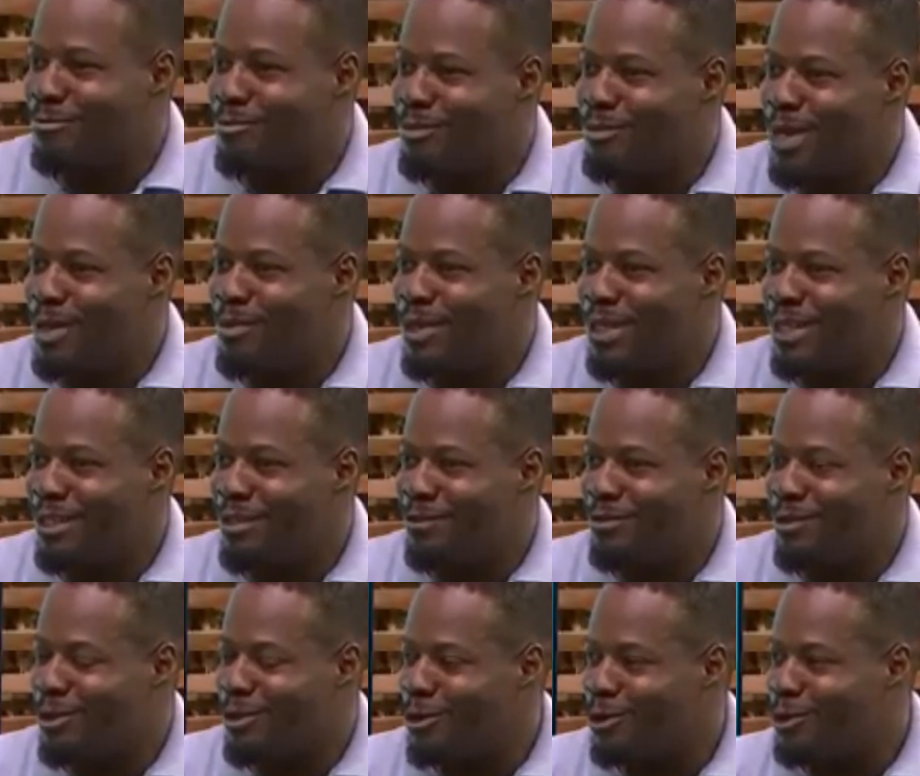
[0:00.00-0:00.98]
may be
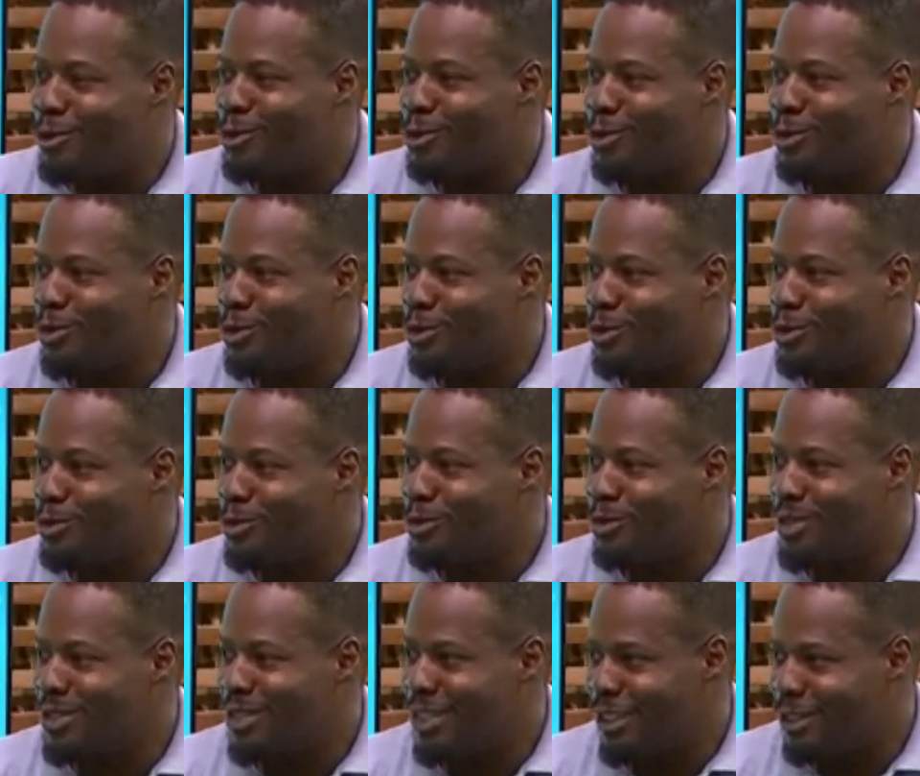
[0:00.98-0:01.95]
difficult to
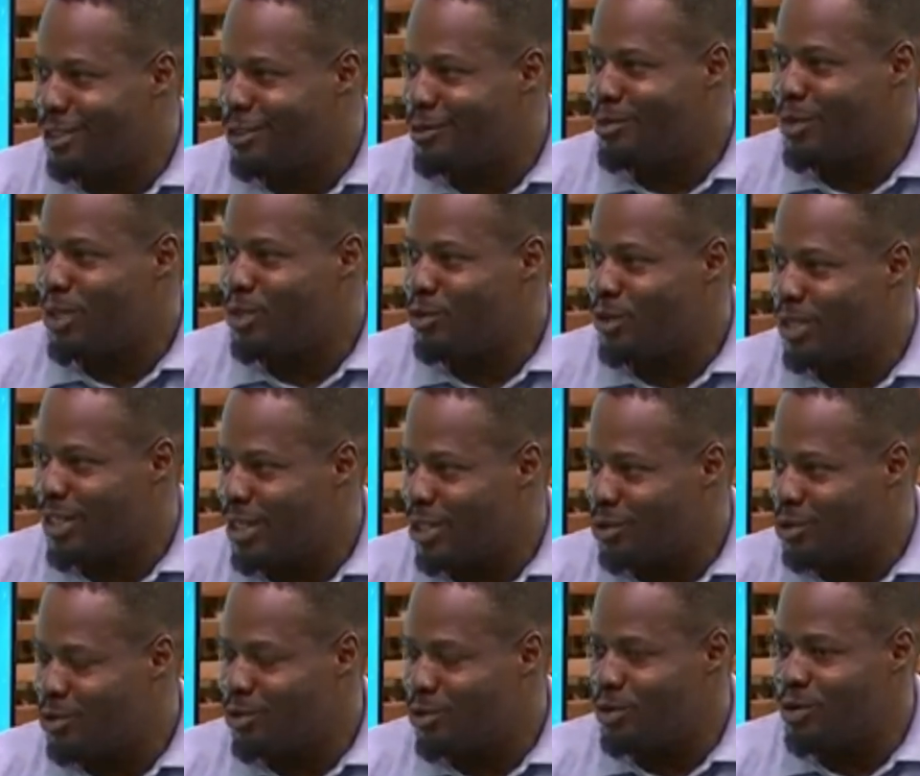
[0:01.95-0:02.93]
tell between
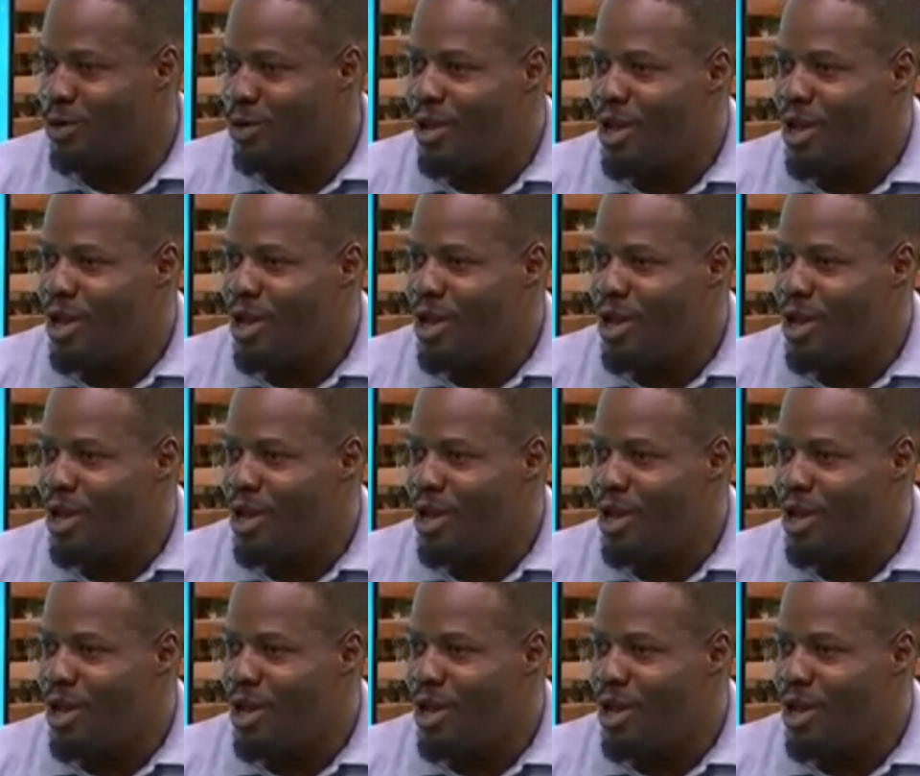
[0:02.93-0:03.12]
the two.